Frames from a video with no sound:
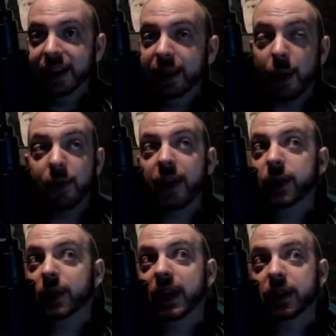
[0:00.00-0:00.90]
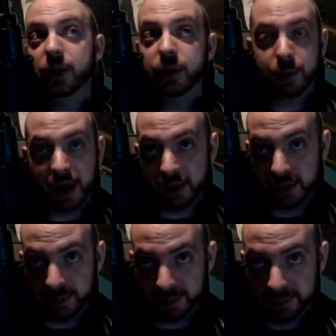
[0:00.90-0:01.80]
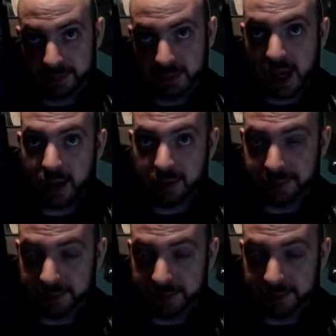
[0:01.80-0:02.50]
They'll refer to it as the Jesus patch. There you are.